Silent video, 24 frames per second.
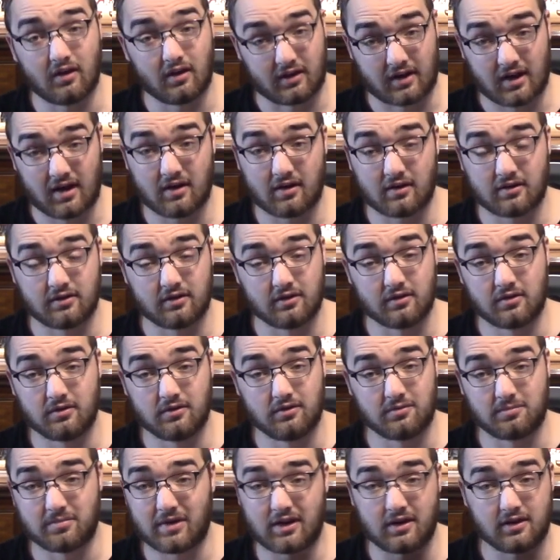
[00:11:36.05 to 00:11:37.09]
a character
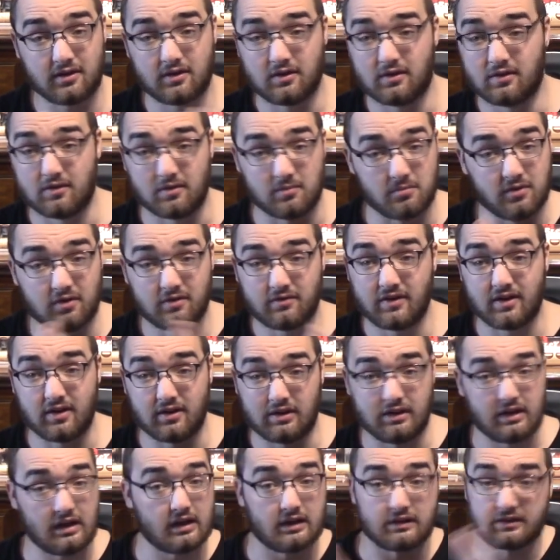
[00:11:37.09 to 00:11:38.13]
who's been in the movie
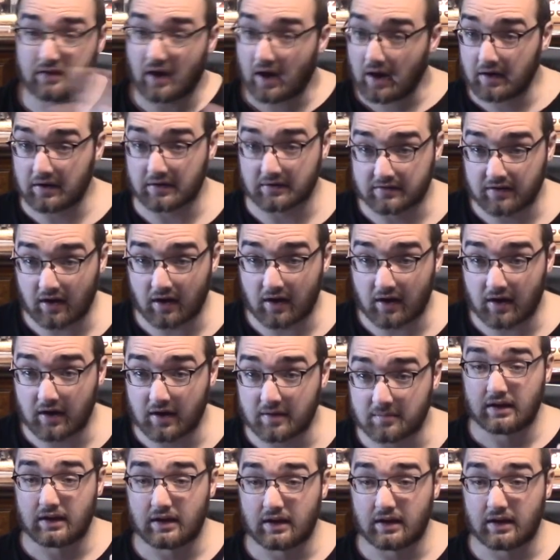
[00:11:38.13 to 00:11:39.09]
the entire time,